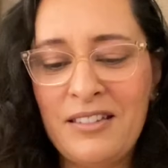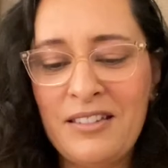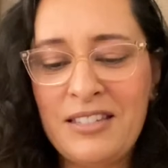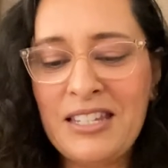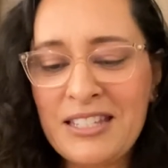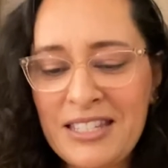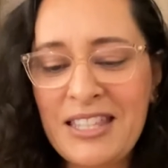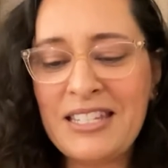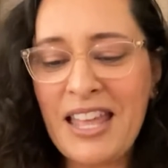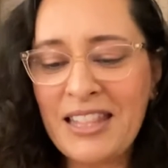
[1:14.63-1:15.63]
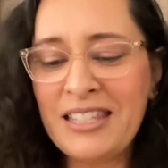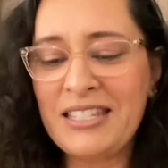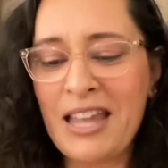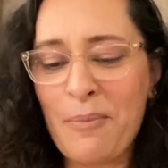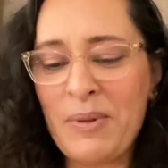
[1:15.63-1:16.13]
Since the 10th
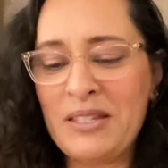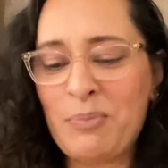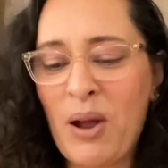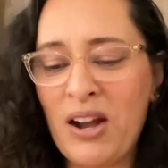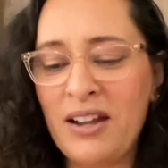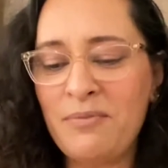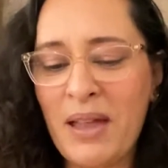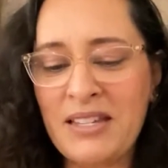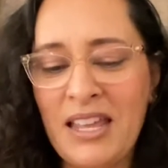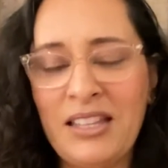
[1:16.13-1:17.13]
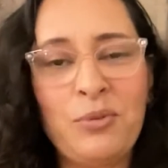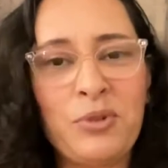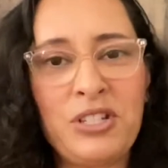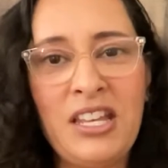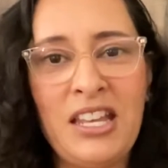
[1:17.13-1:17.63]
step is part of my daily
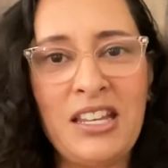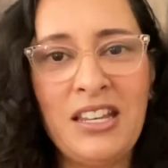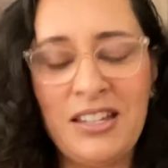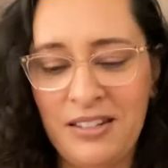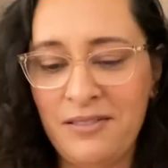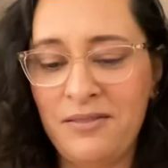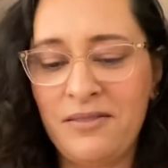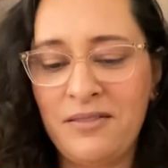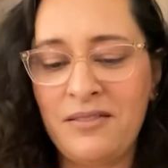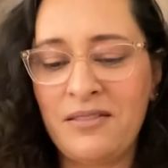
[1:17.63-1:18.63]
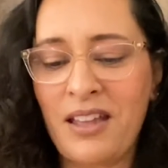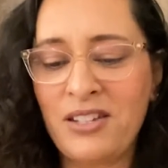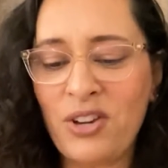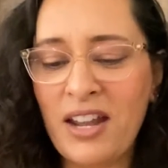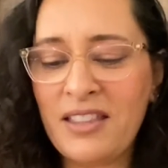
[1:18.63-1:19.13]
routine, I
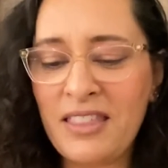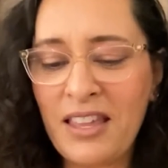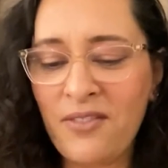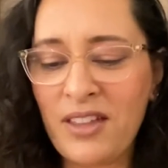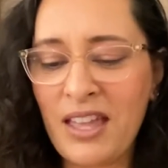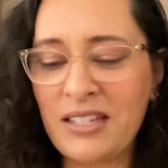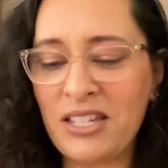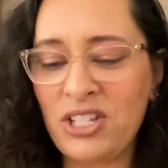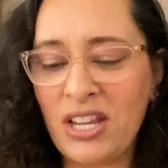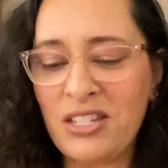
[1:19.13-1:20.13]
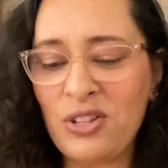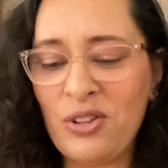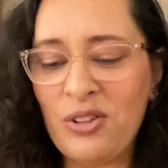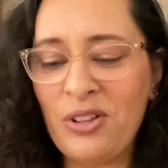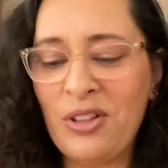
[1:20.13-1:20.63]
try to think of it as a
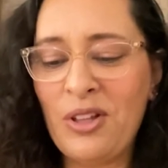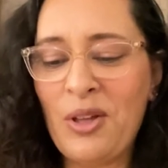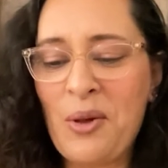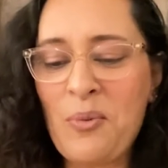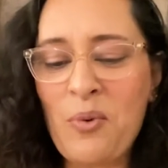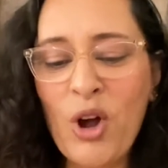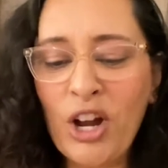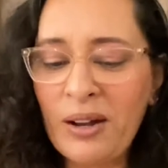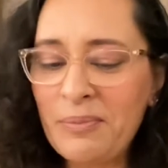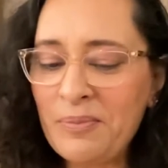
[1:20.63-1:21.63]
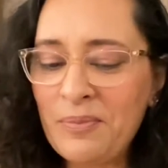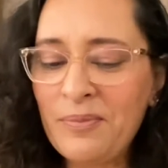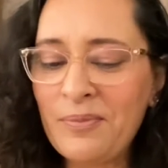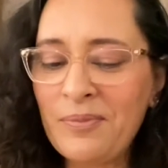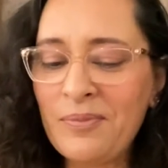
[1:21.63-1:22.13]
gentle, warm,
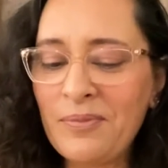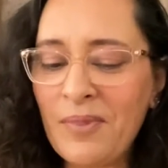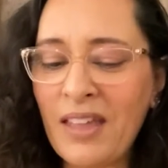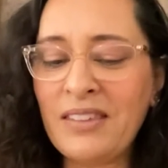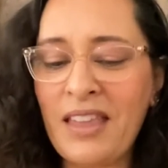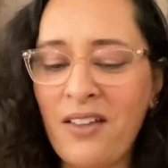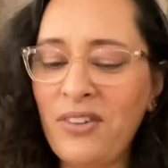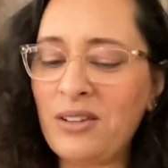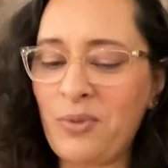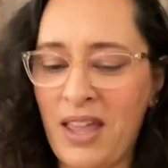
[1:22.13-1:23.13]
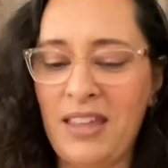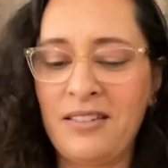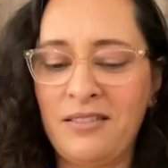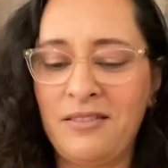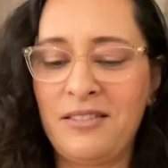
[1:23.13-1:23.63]
and loving way
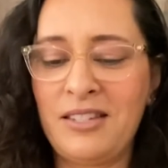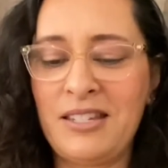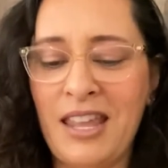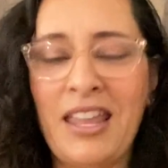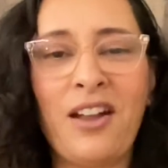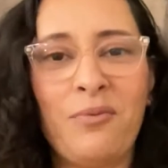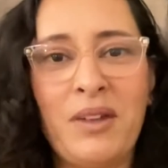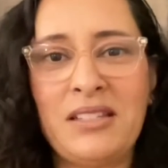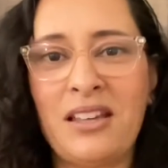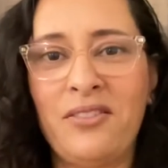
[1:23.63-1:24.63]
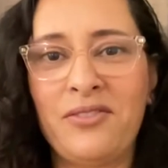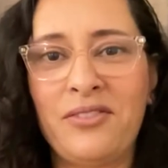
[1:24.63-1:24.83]
to take care of myself.